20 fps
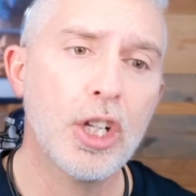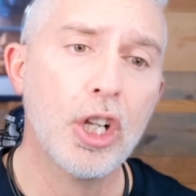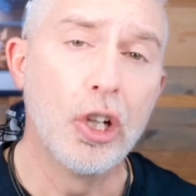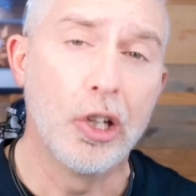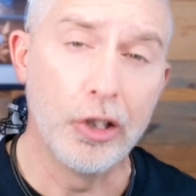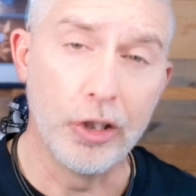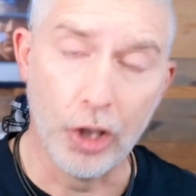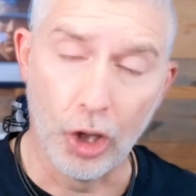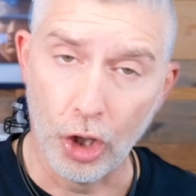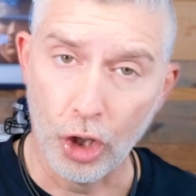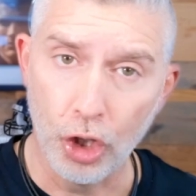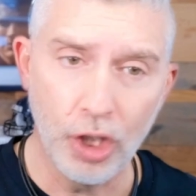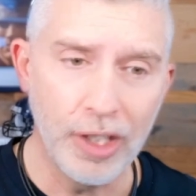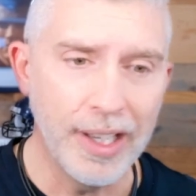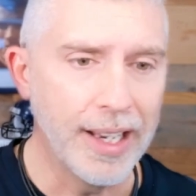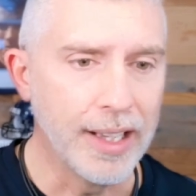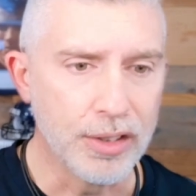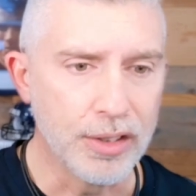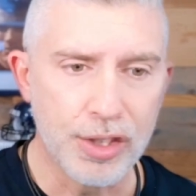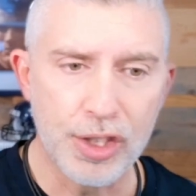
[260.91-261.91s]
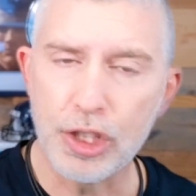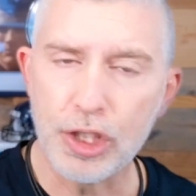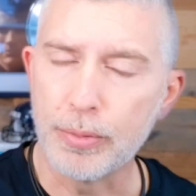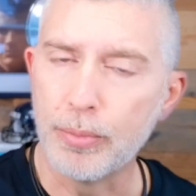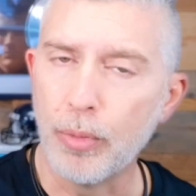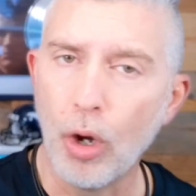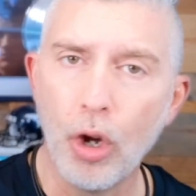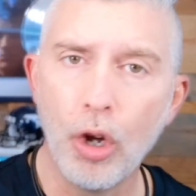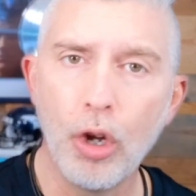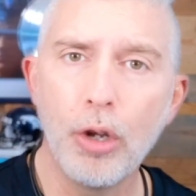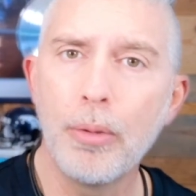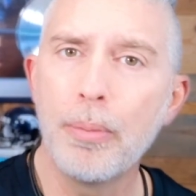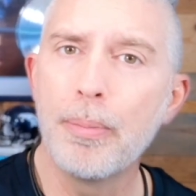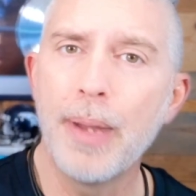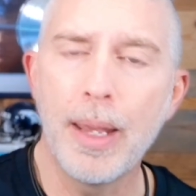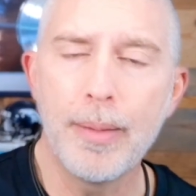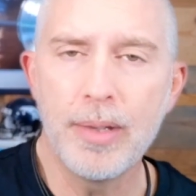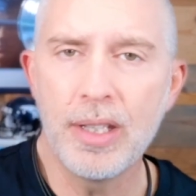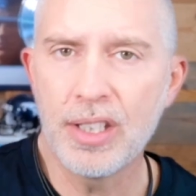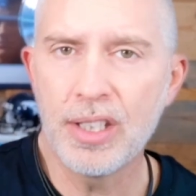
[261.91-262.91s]
learn in small
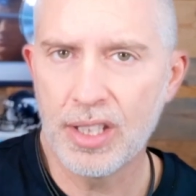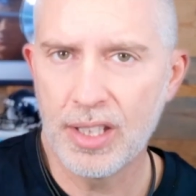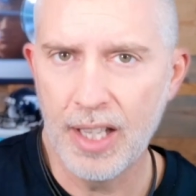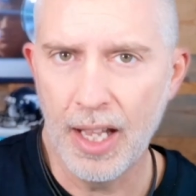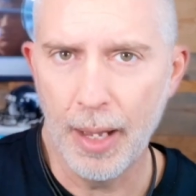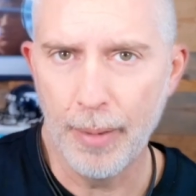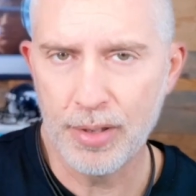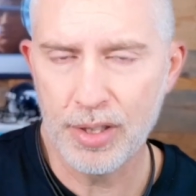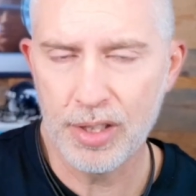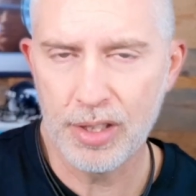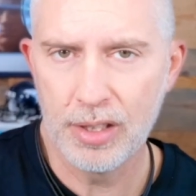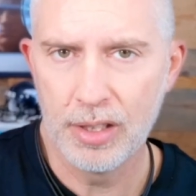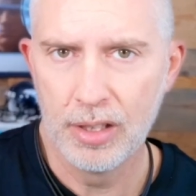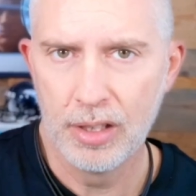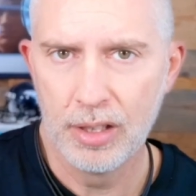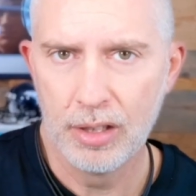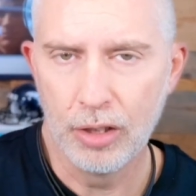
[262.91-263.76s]
baby steps,